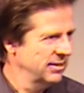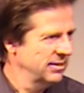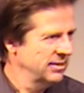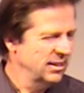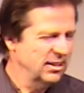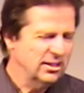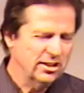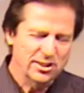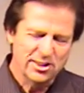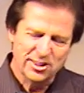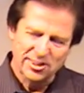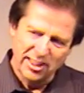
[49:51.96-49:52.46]

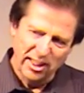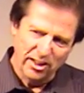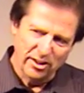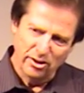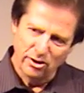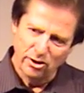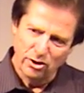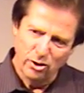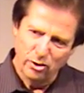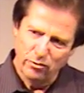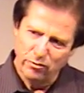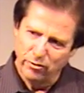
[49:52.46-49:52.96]
This is
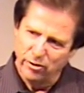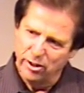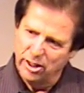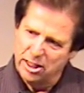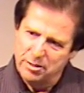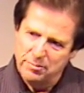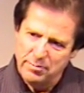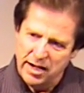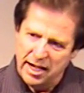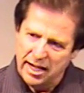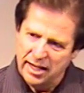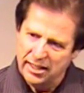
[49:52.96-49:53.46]
nothing new for
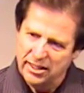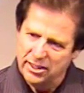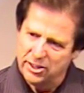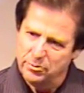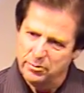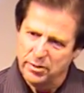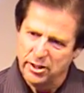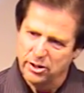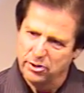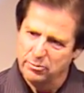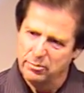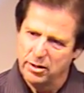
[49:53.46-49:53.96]
anybody that's
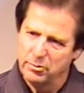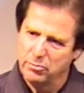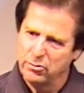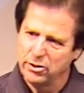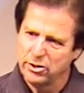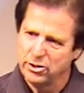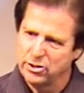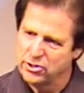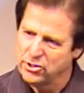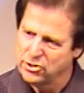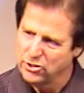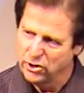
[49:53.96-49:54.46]
been a member of
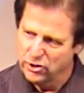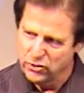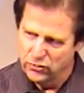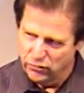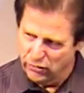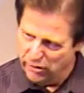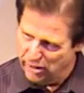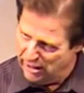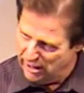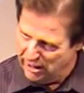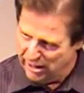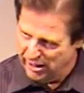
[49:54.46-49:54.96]
this church
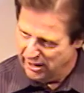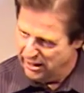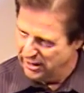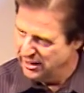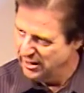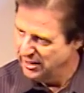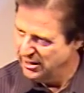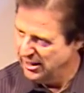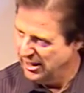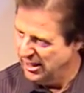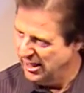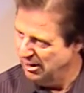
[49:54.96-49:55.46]
for any length
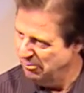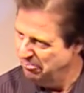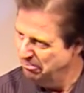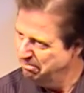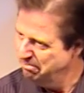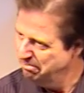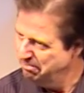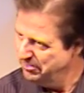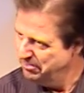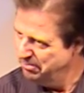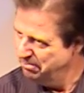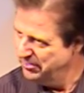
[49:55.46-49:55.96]
of time,
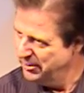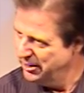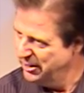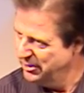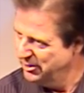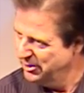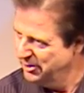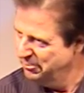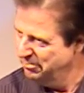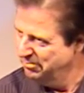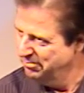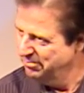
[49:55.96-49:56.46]

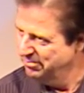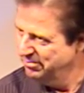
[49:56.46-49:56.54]
is it?